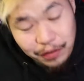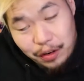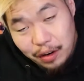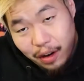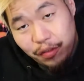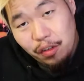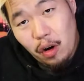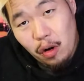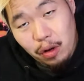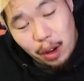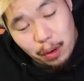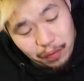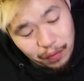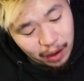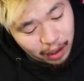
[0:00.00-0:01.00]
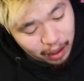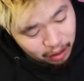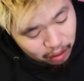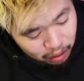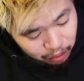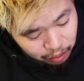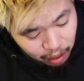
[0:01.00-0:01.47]
if you're if you're okay with eating it
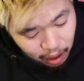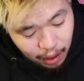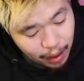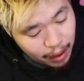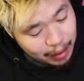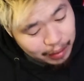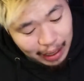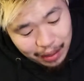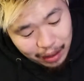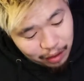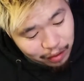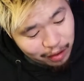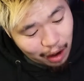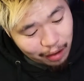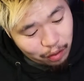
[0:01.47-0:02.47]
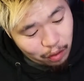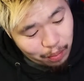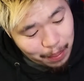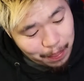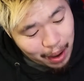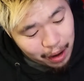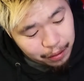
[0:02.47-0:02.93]
cold, I think the sauce will
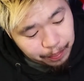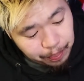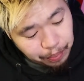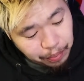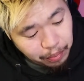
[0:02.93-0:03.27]
be better.